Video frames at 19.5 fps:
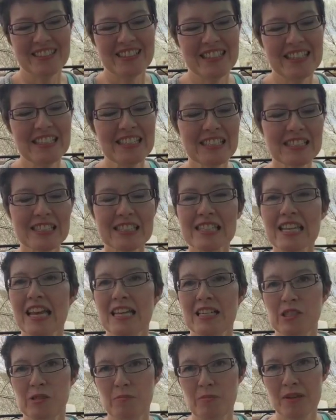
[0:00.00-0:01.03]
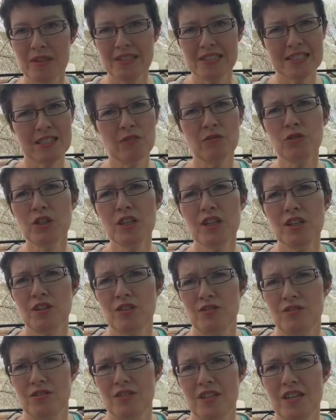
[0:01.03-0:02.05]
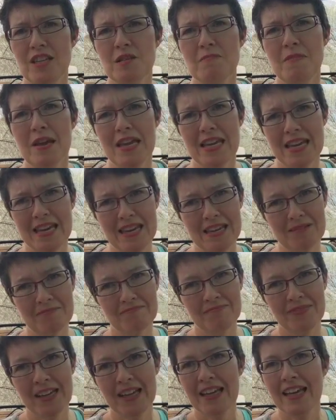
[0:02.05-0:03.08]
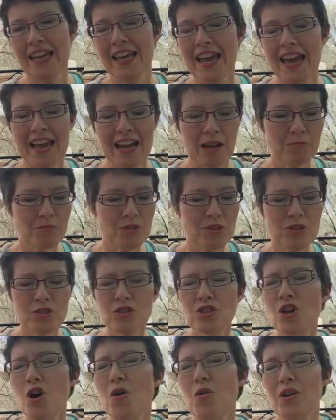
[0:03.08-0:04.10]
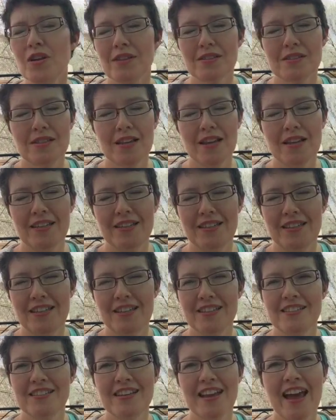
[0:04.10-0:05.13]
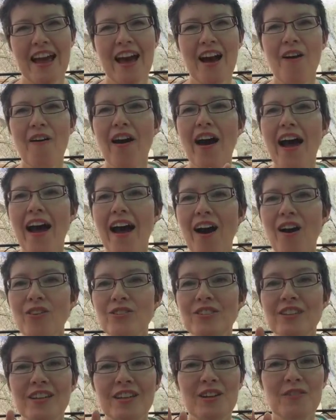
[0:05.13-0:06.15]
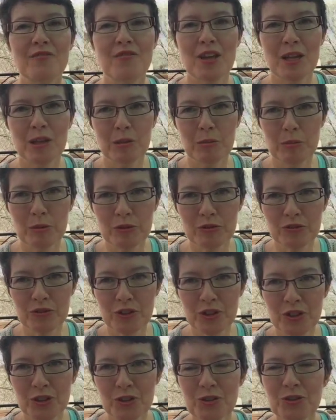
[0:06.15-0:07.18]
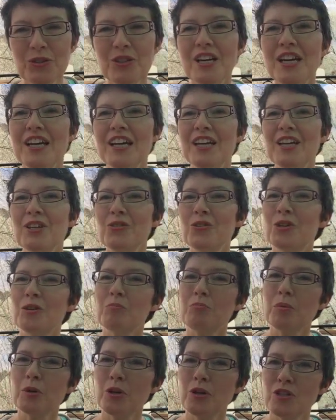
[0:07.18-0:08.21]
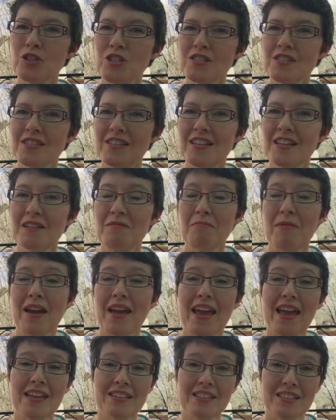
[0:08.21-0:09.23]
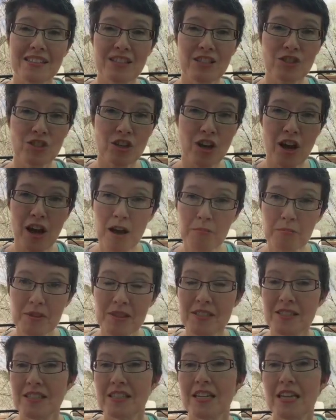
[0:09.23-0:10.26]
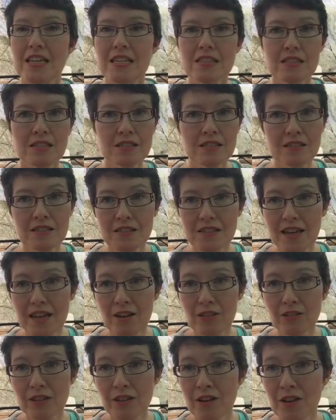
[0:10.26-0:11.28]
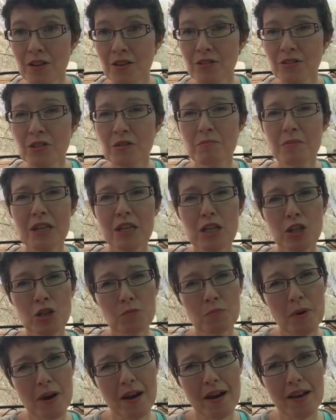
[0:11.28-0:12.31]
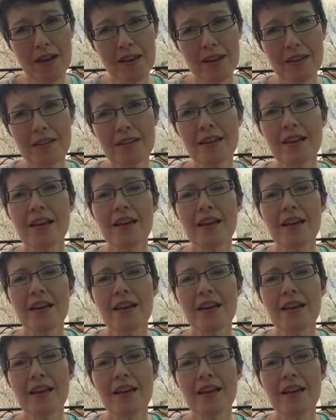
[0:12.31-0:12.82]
this has been several years in the making. And I'm so excited that it's now out and available for you. You can purchase it in my Etsy shop. It's an instant download the minute you buy it.